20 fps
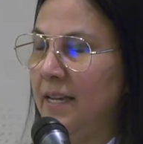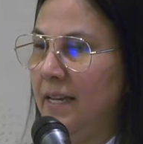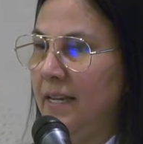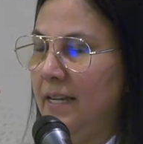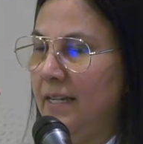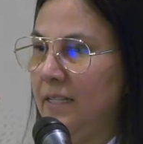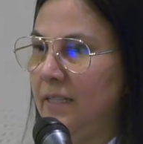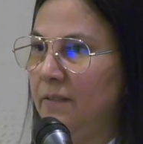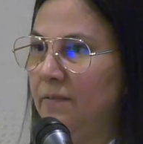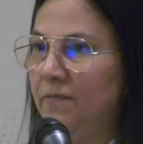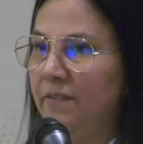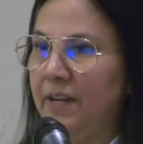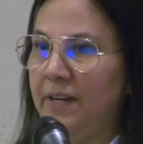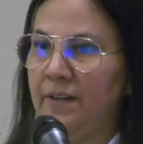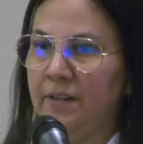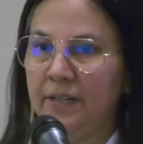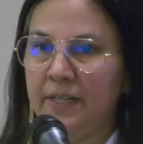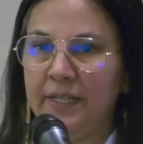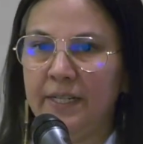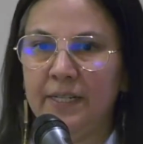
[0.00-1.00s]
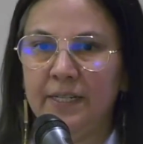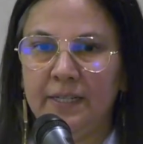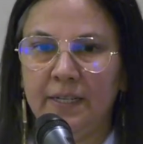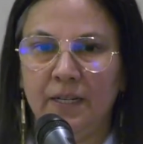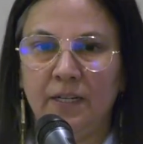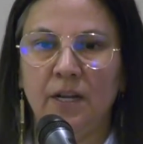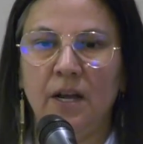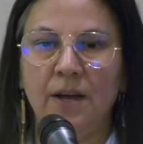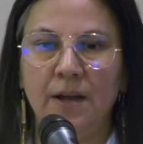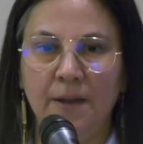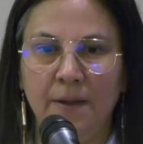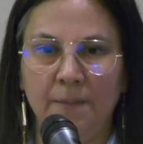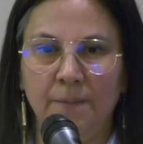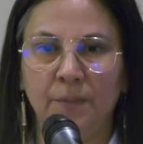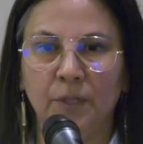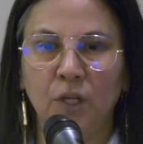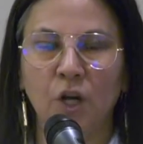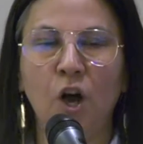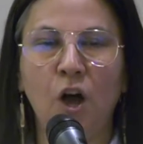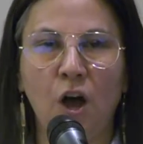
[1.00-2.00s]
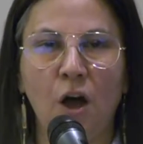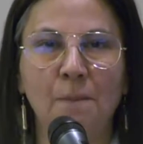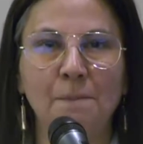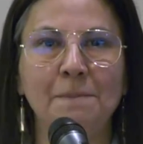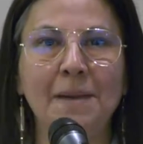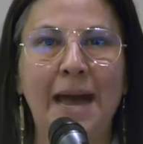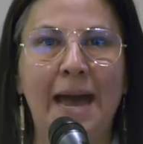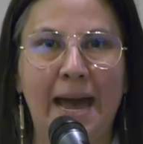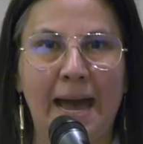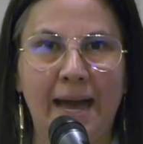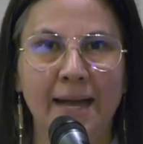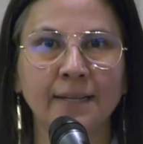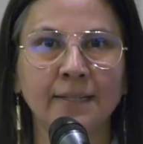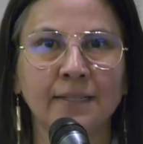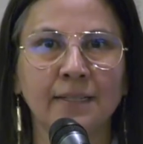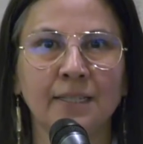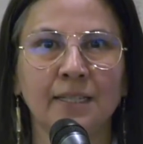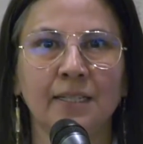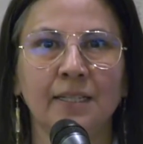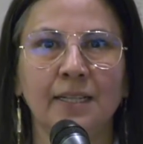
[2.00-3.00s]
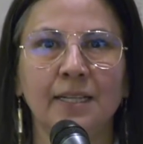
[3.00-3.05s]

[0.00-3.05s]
it's very compact.